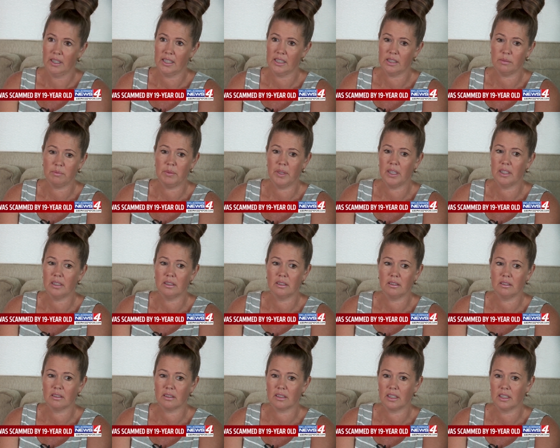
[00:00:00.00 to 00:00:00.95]
He's
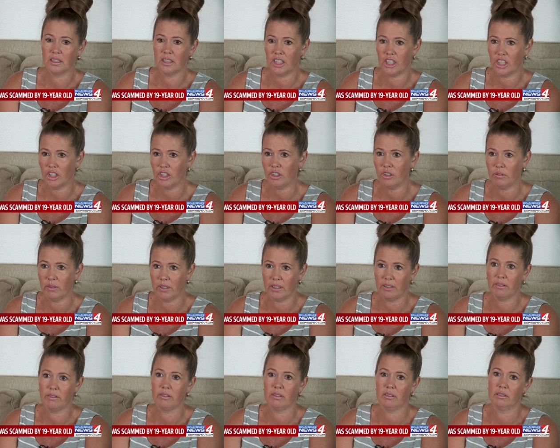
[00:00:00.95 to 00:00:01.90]
been
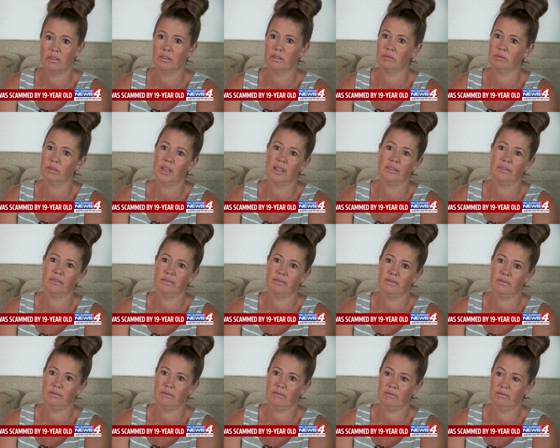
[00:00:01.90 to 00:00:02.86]
continuing through his
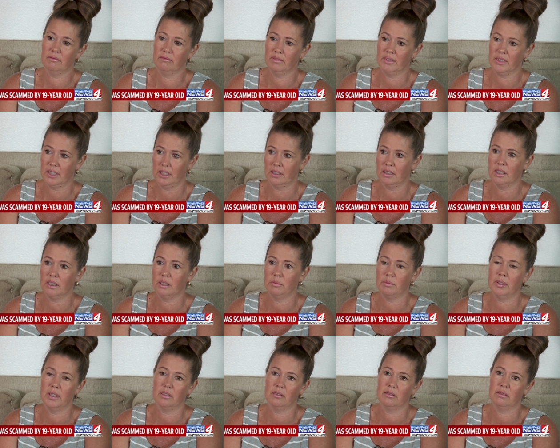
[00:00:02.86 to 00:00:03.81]
wife since
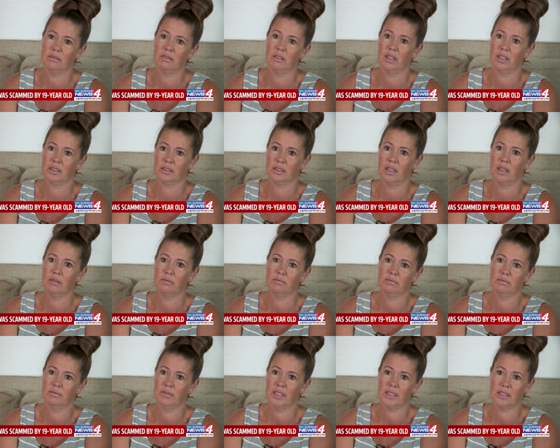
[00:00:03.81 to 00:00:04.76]
he's been locked
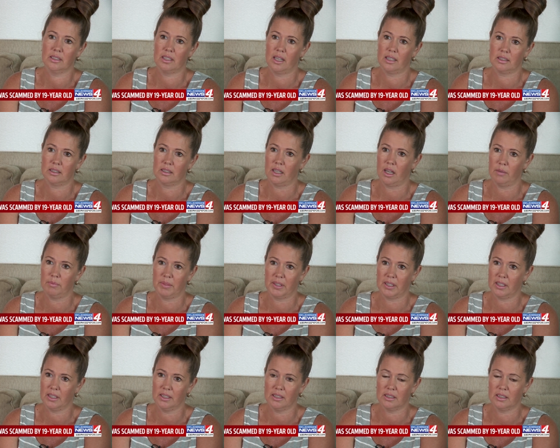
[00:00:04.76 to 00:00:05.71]
up. He's not
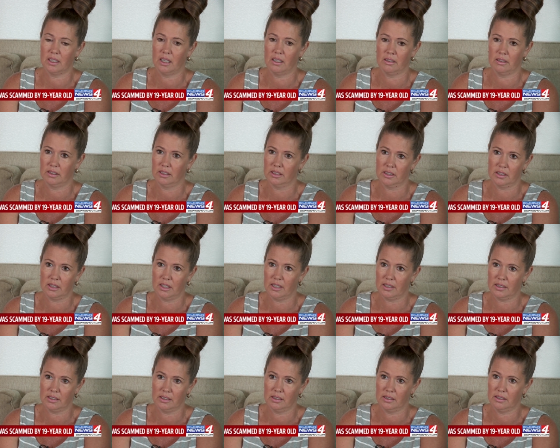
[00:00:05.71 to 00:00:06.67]
stopping. He has not learned his
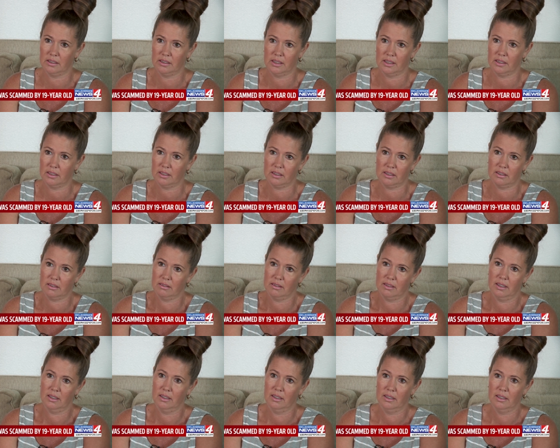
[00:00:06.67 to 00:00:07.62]
lesson. He's
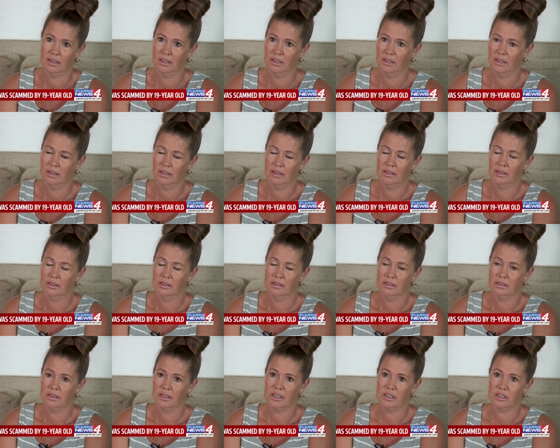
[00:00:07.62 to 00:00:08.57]

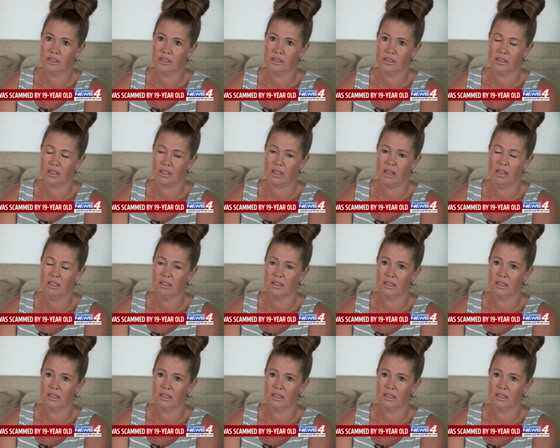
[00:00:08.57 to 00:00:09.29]
he's just a con